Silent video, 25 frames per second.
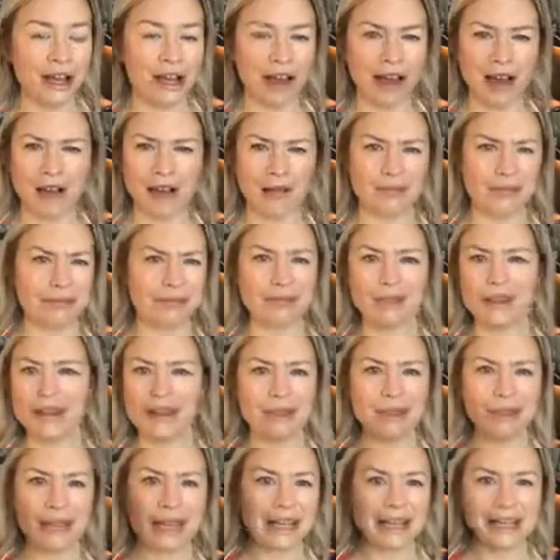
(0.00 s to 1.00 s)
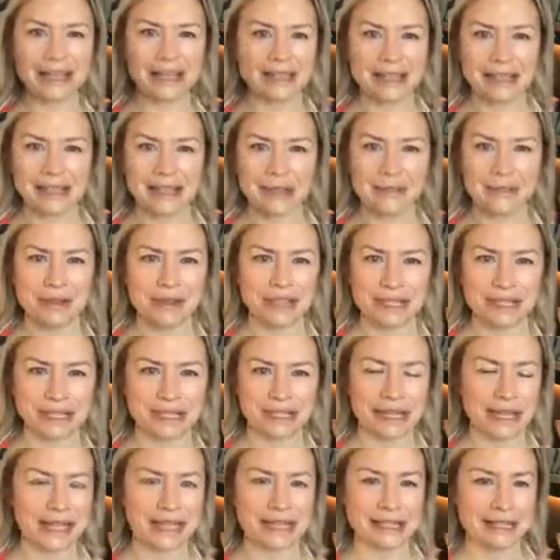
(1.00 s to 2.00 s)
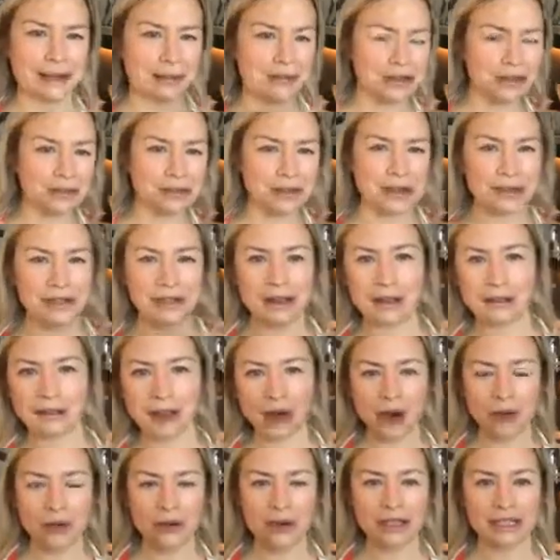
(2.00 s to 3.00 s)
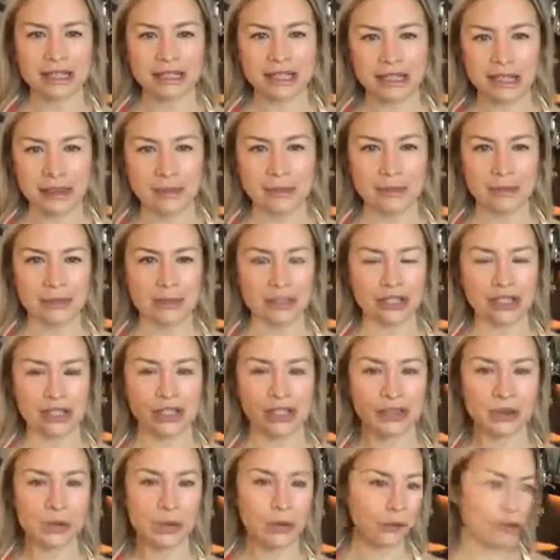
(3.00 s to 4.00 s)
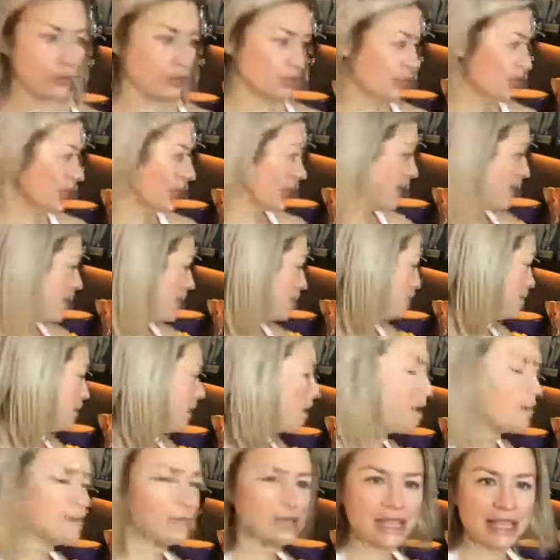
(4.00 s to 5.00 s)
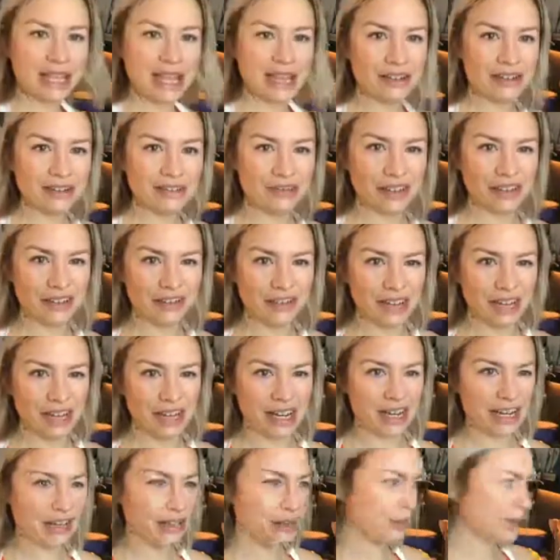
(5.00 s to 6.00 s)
at the beginning of December these days. That means you end up the whole of December just gorging and you come to the end of it feeling a little